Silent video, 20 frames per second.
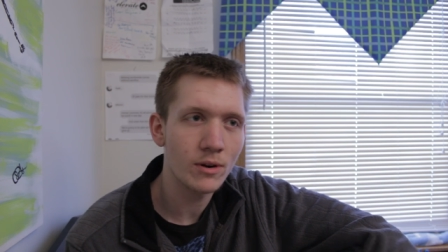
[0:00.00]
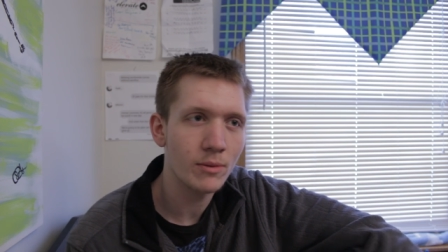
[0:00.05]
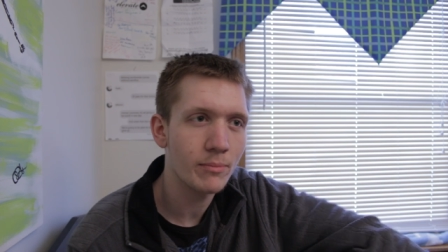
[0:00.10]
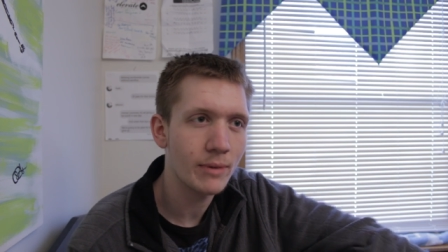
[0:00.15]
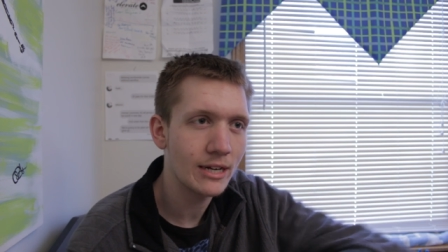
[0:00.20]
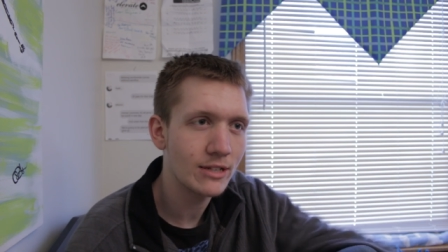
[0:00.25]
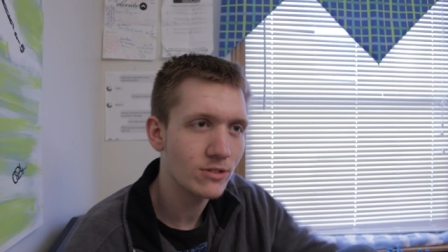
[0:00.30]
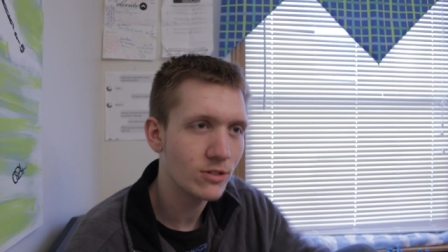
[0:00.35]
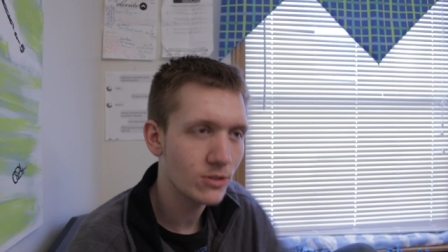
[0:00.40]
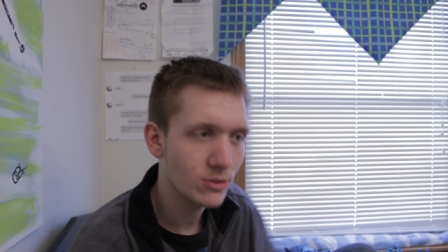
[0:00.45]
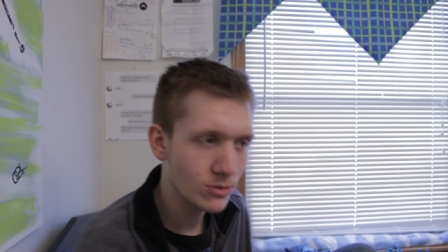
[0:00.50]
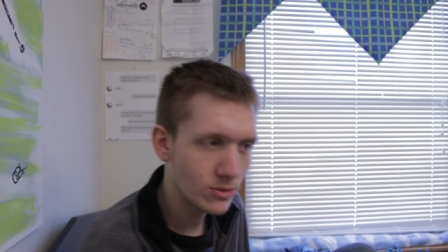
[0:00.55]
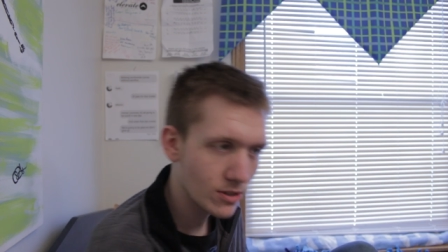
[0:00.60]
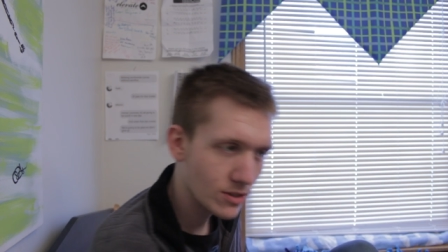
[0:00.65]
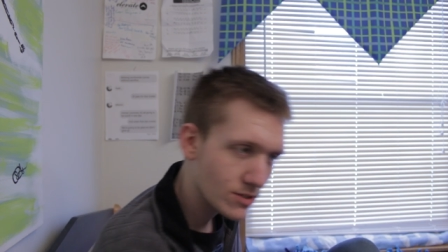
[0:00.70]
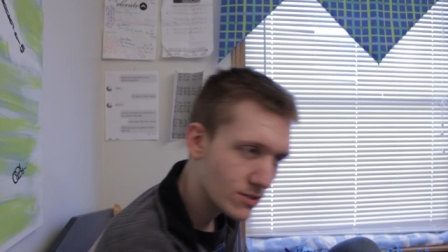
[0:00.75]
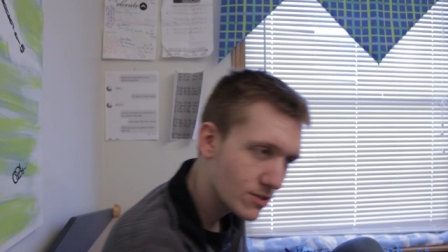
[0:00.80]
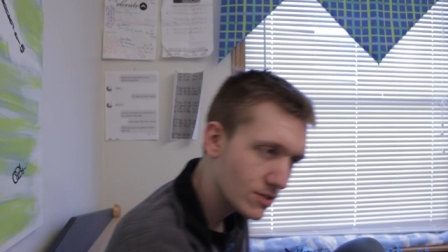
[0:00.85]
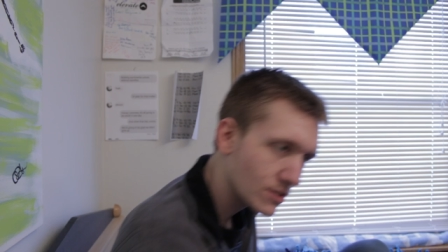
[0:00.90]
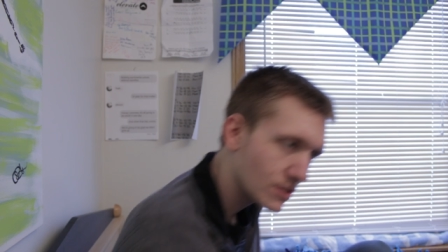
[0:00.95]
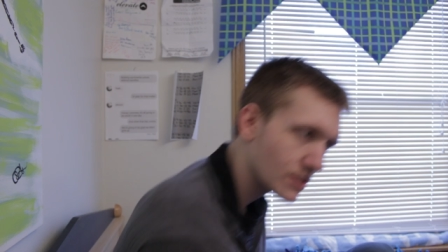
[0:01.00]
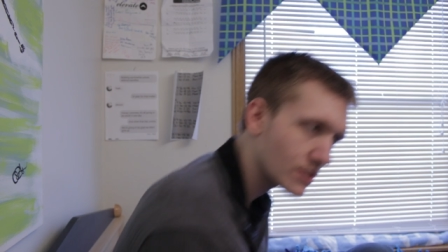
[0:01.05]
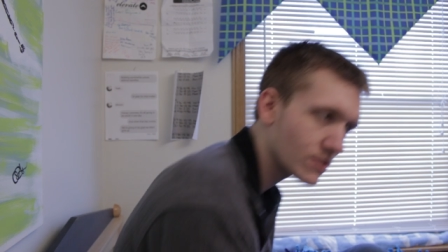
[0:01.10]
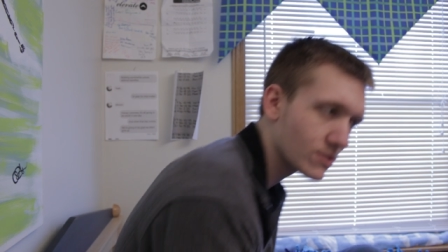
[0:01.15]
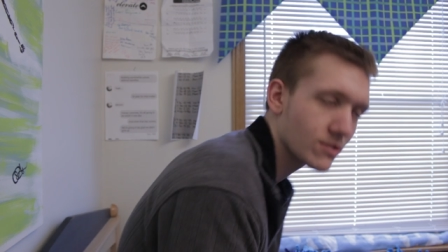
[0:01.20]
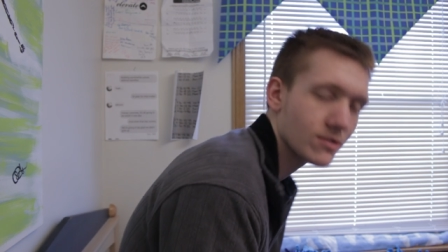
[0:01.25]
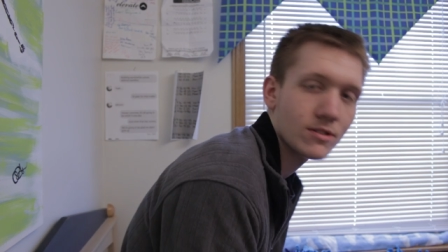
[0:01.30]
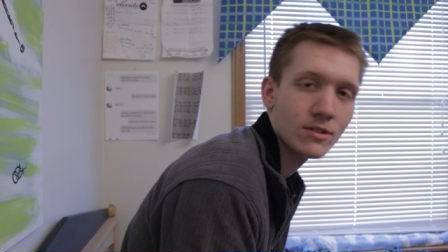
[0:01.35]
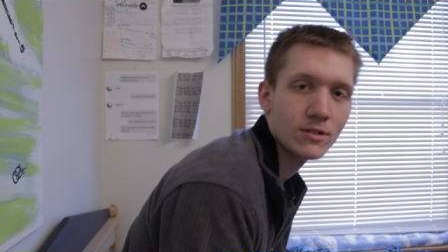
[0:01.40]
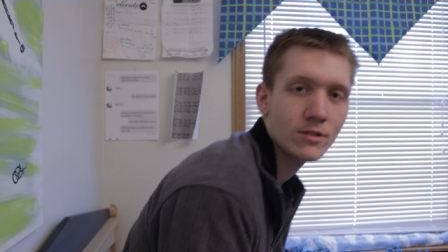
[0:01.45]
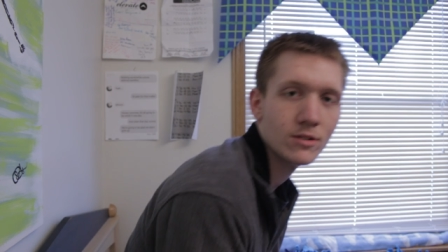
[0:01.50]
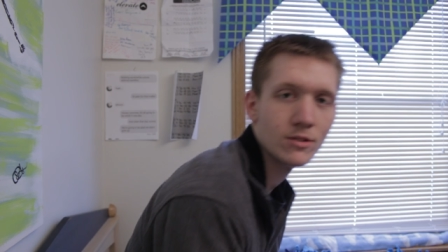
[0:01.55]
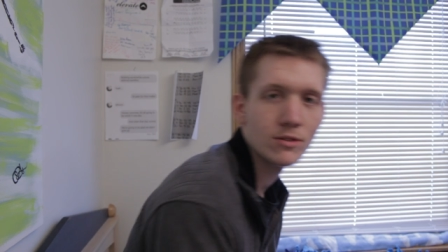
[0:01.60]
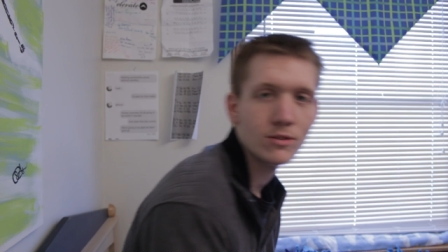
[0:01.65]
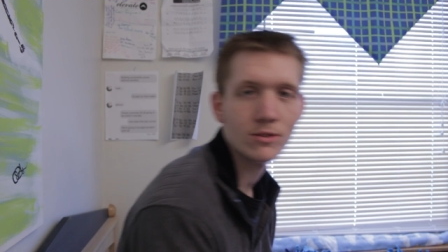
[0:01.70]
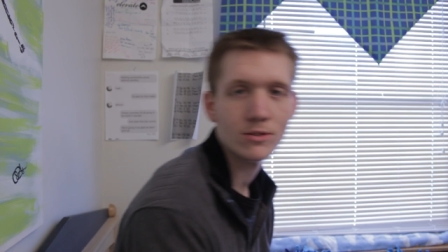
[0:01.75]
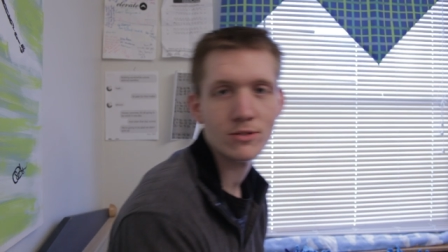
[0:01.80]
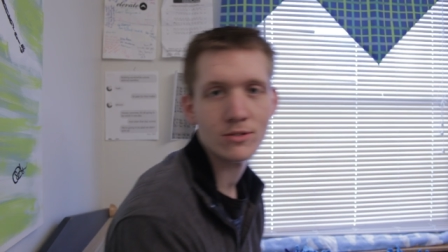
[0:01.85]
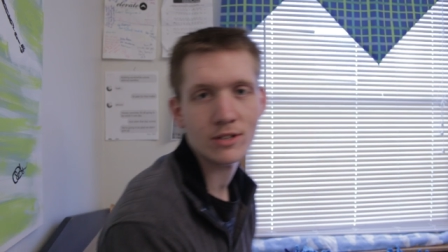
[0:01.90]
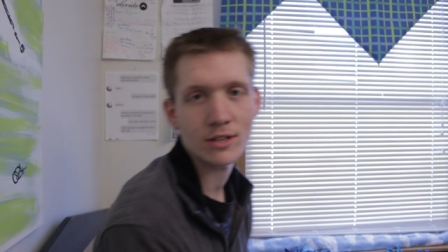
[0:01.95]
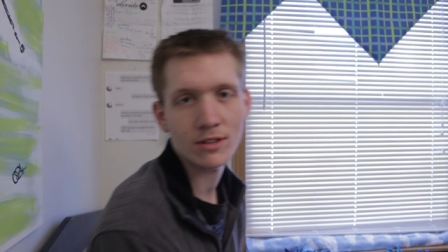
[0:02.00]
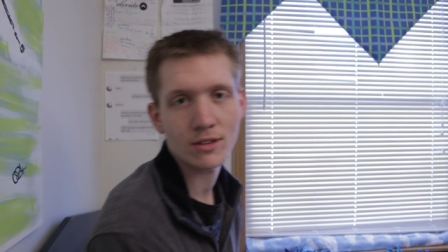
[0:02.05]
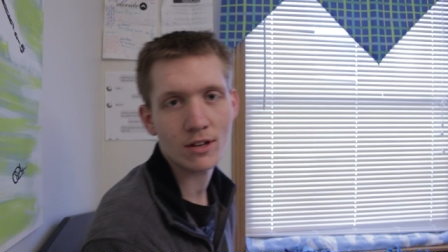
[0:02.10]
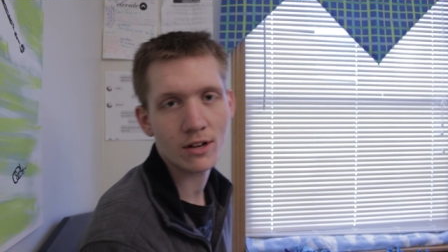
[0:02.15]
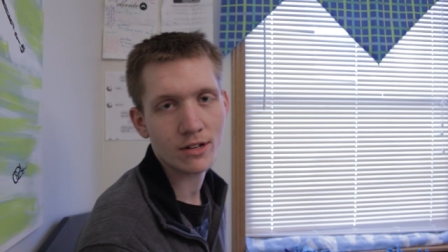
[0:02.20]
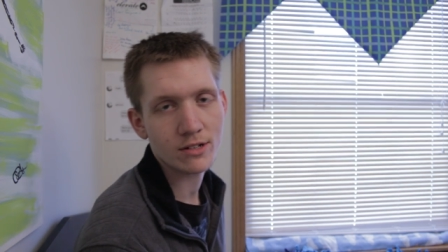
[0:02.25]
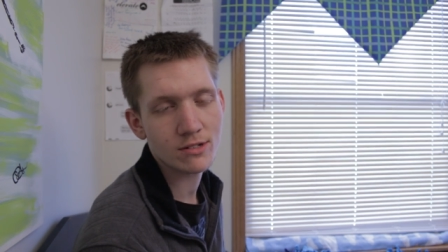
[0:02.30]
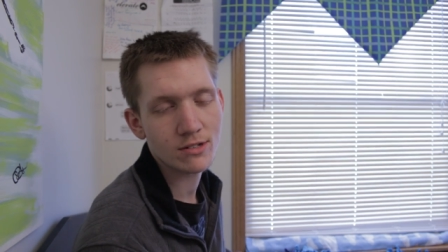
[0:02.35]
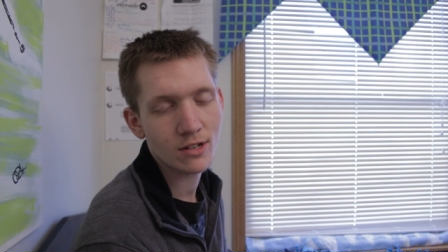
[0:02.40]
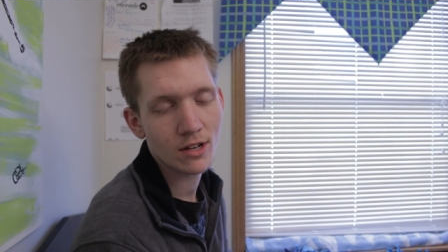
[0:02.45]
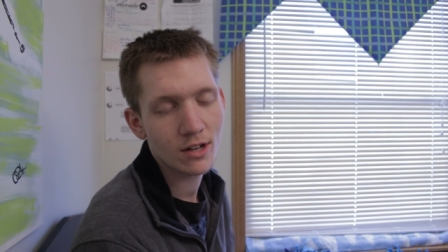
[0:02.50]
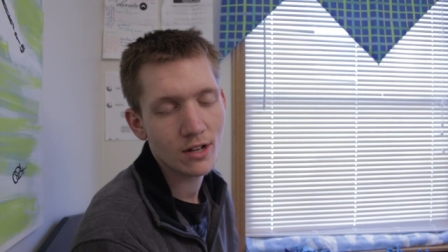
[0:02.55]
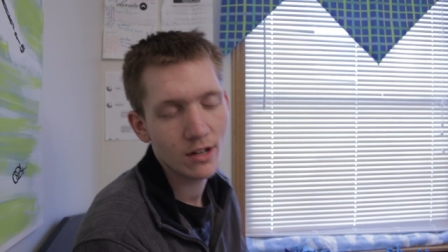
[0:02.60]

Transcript: of my to-do lists is Thursday thoughts.